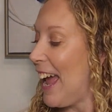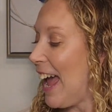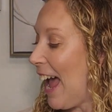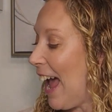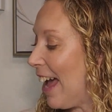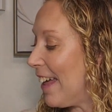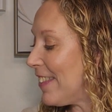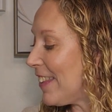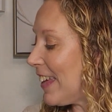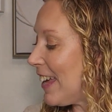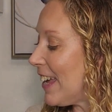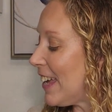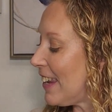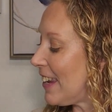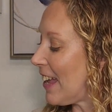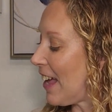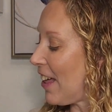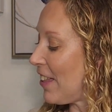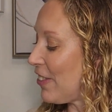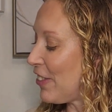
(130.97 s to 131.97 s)
And
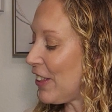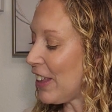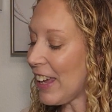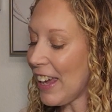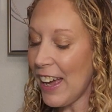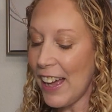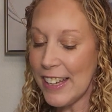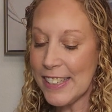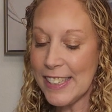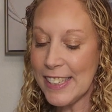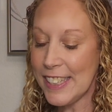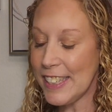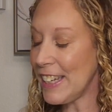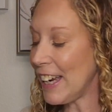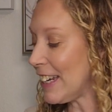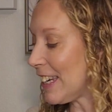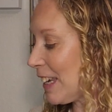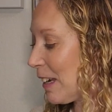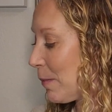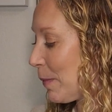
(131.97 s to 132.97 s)
then the
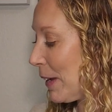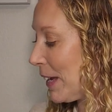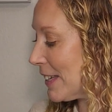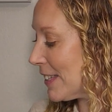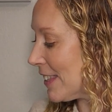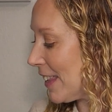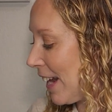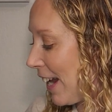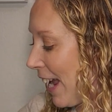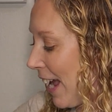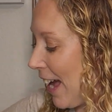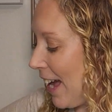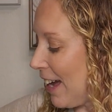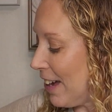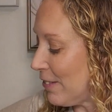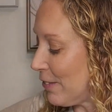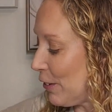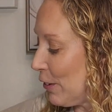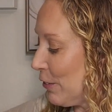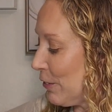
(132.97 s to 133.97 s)
stunning piece that I
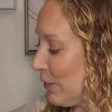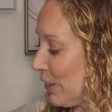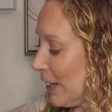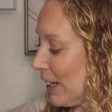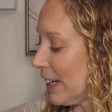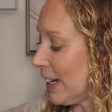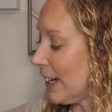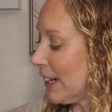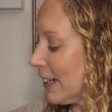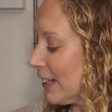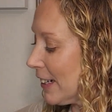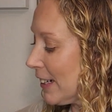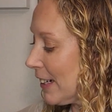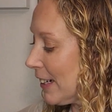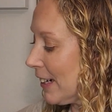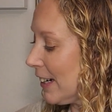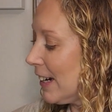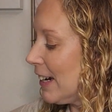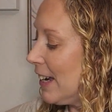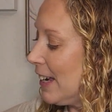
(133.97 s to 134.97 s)
have over
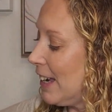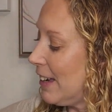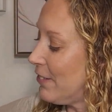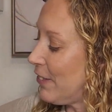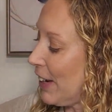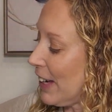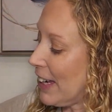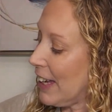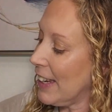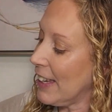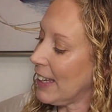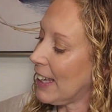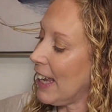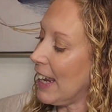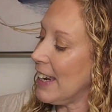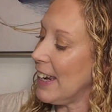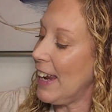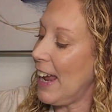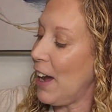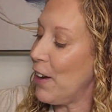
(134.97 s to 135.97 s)
here, if I can
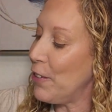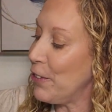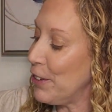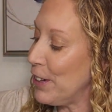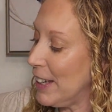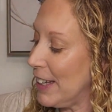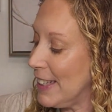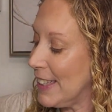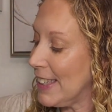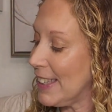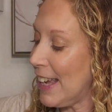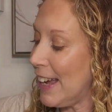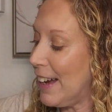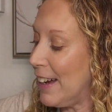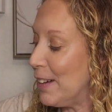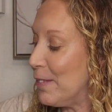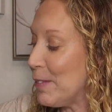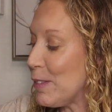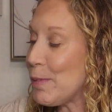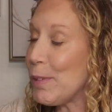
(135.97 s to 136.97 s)
get it out, it's
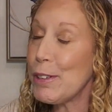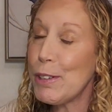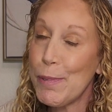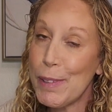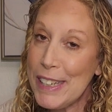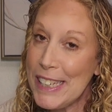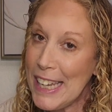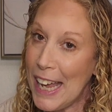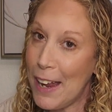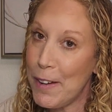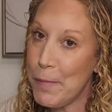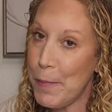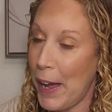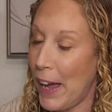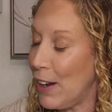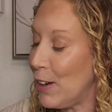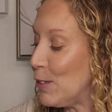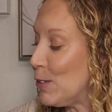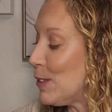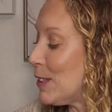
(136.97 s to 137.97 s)
supposed to be 10
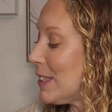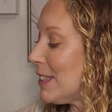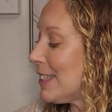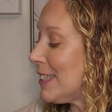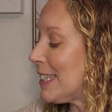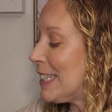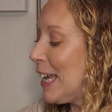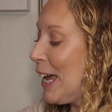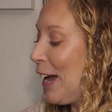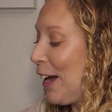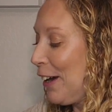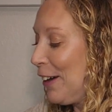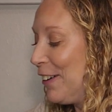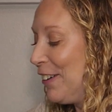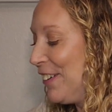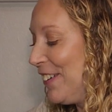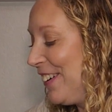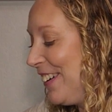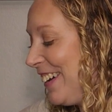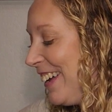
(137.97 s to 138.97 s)
pounds. So
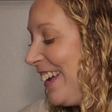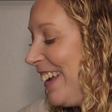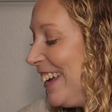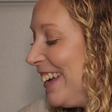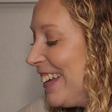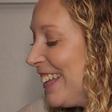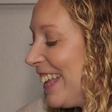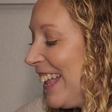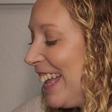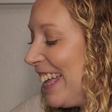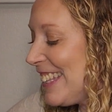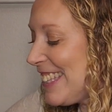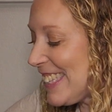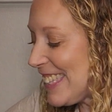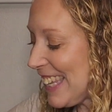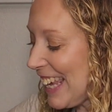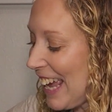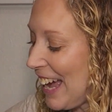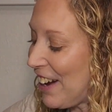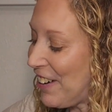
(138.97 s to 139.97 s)
let's
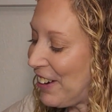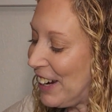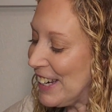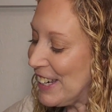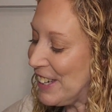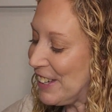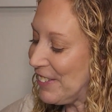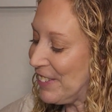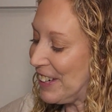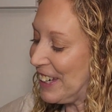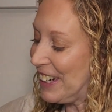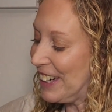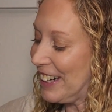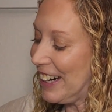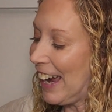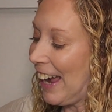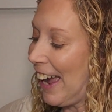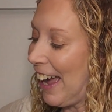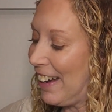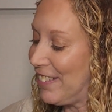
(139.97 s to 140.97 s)
see how I do
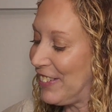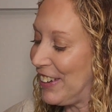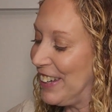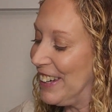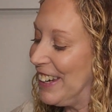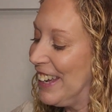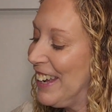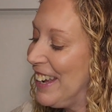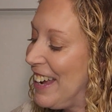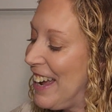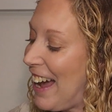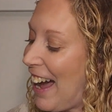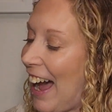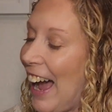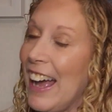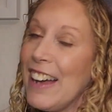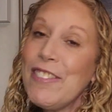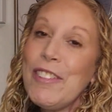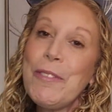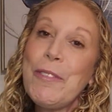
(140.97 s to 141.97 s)
here. I
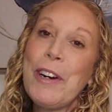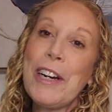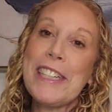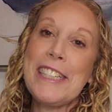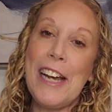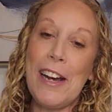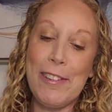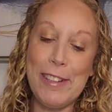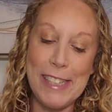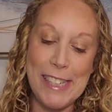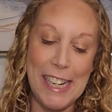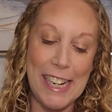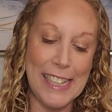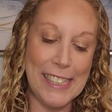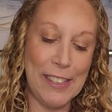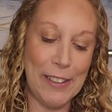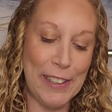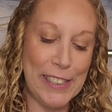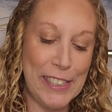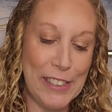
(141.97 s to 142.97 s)
haven't worked out today,
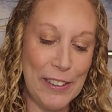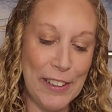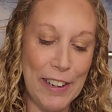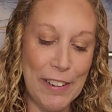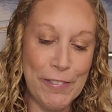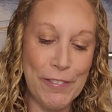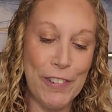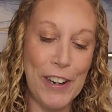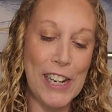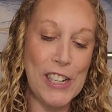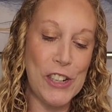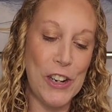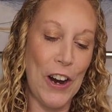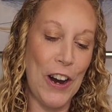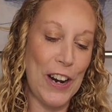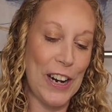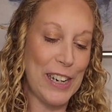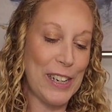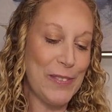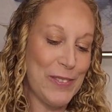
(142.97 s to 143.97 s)
so I still have fresh
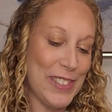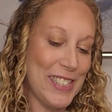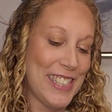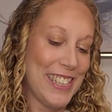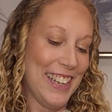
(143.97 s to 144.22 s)
arms,